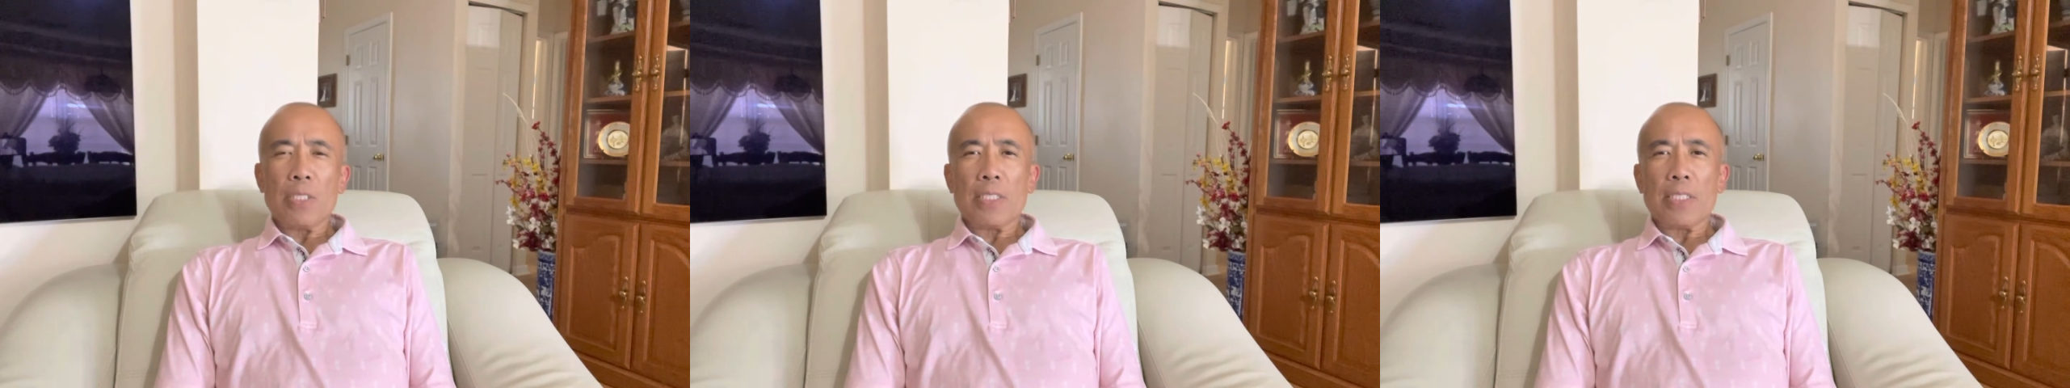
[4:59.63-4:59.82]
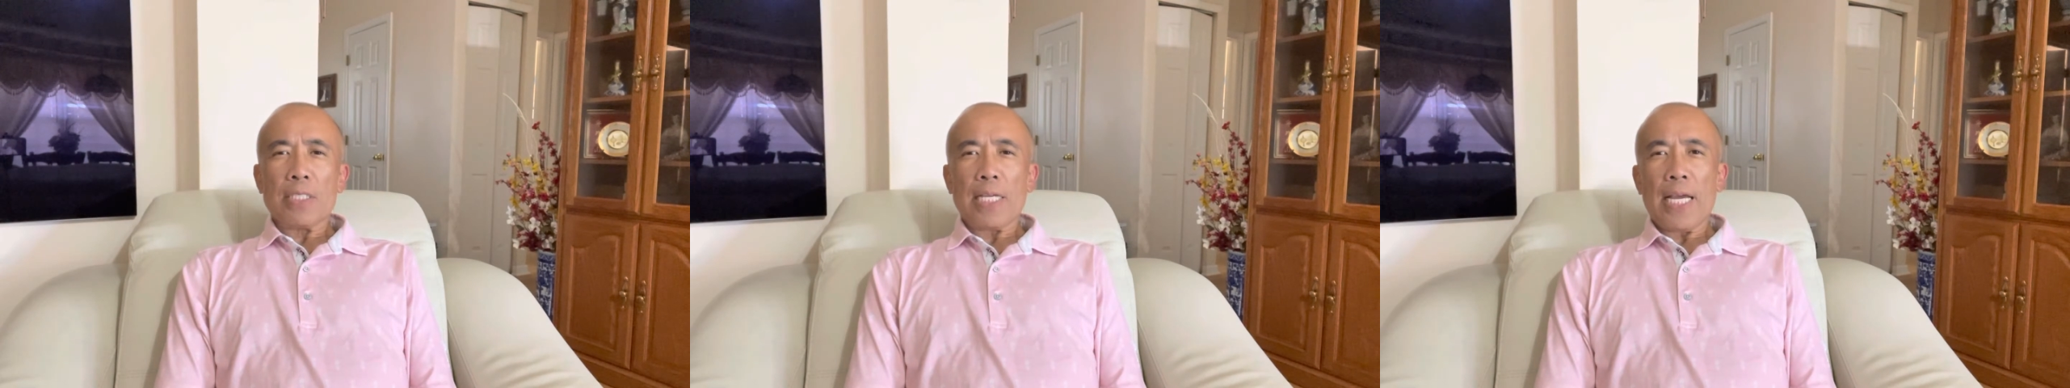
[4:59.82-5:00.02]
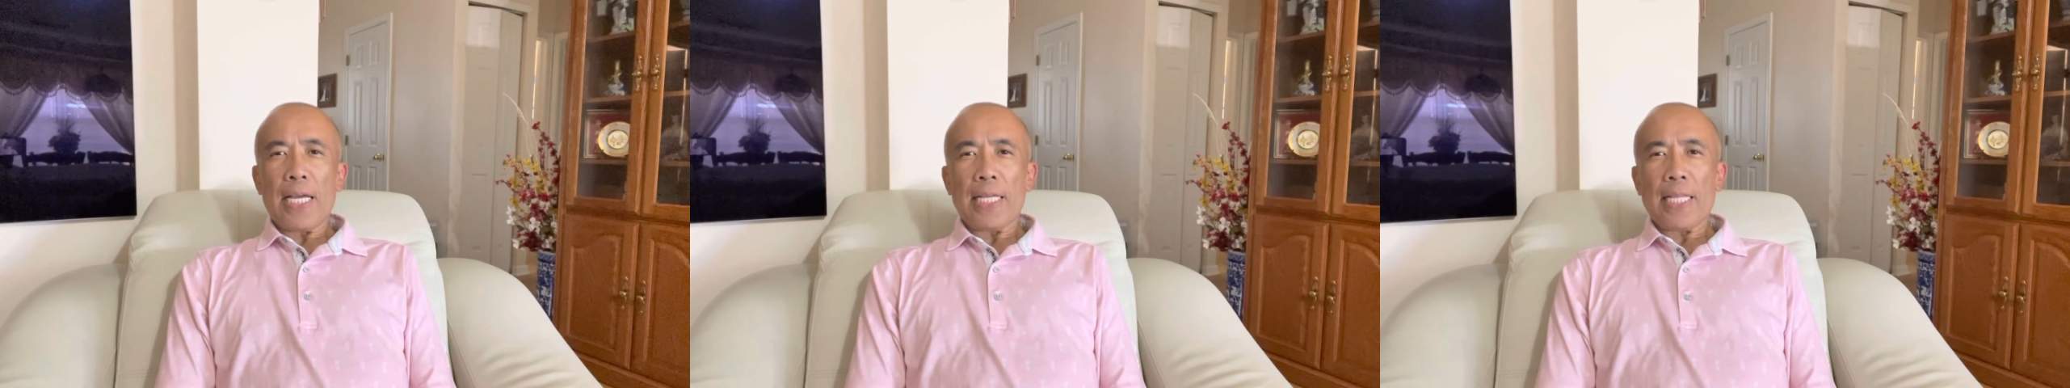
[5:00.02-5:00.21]

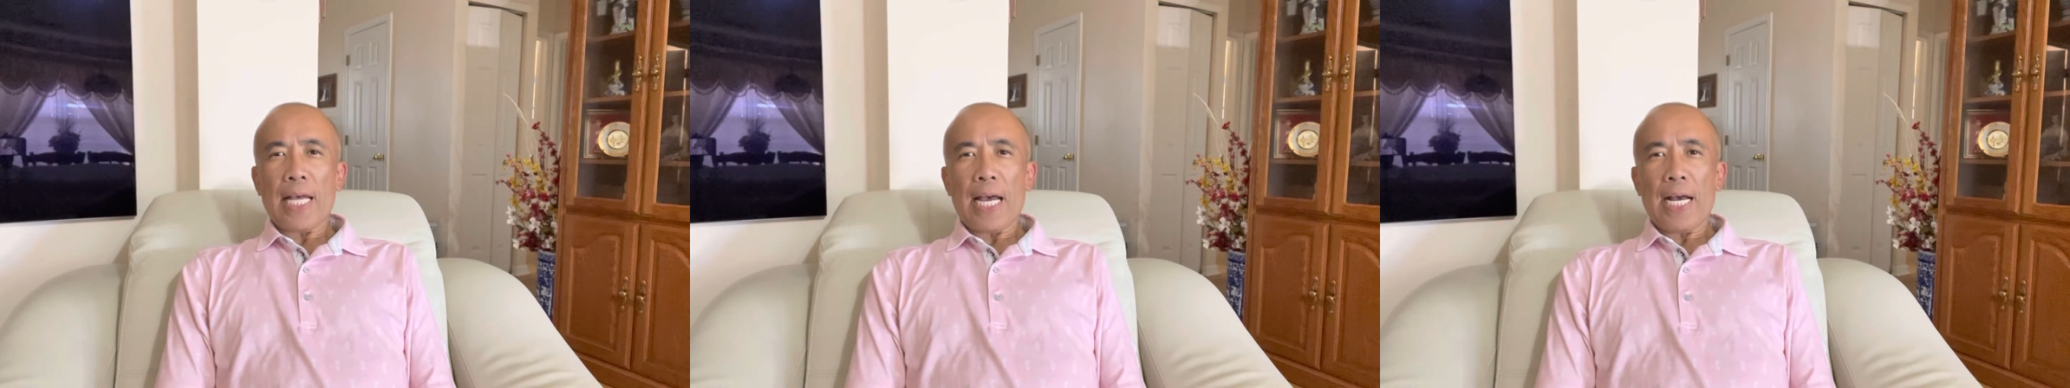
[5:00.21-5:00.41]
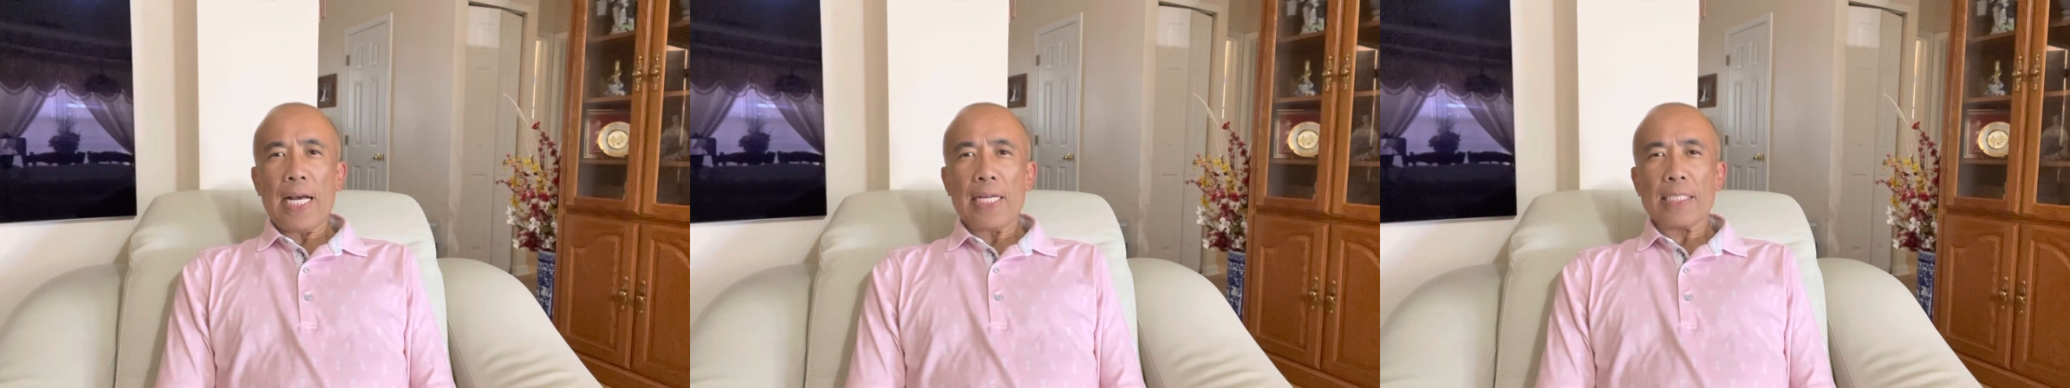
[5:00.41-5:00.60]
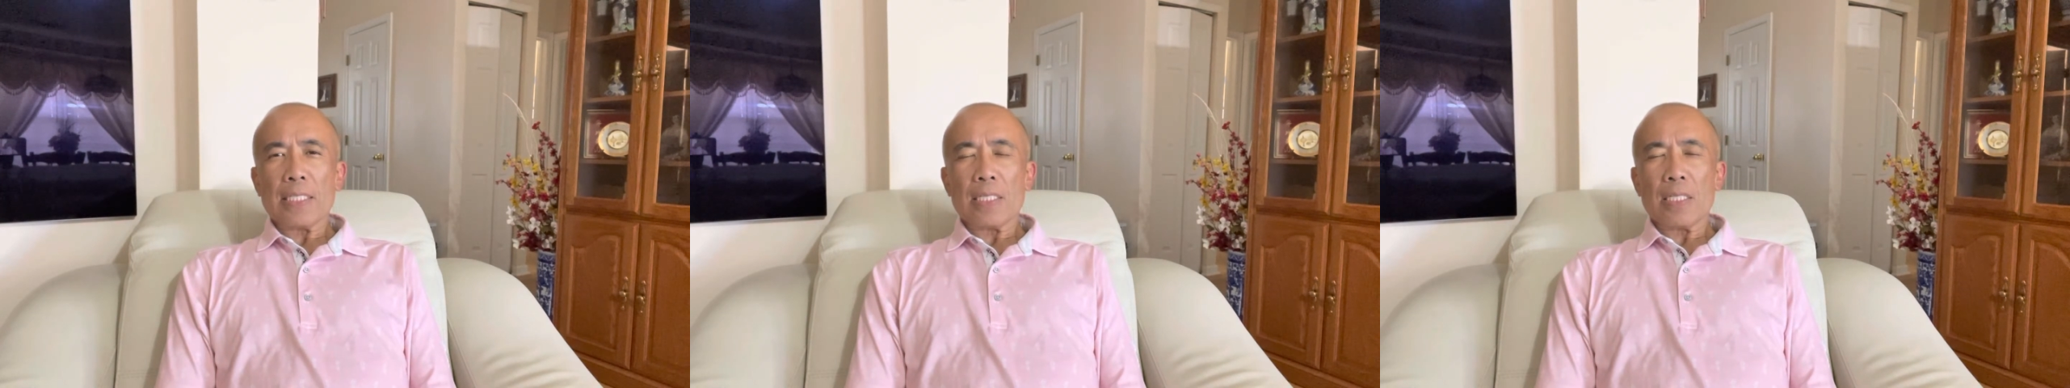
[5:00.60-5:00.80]
say
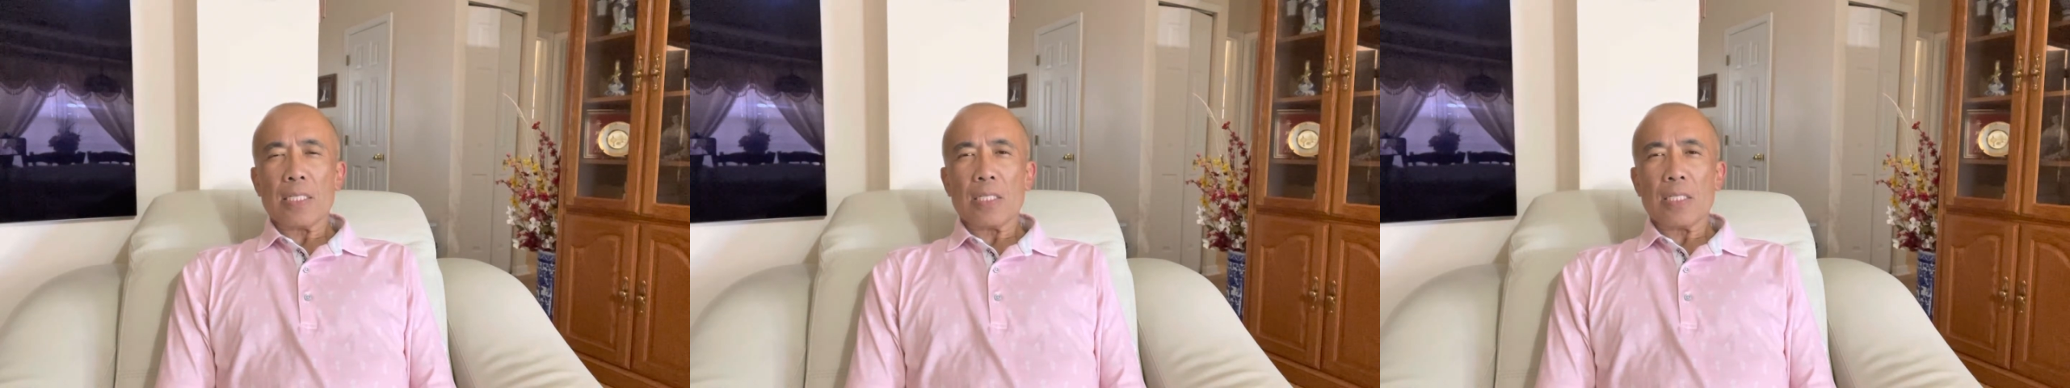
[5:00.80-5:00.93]
that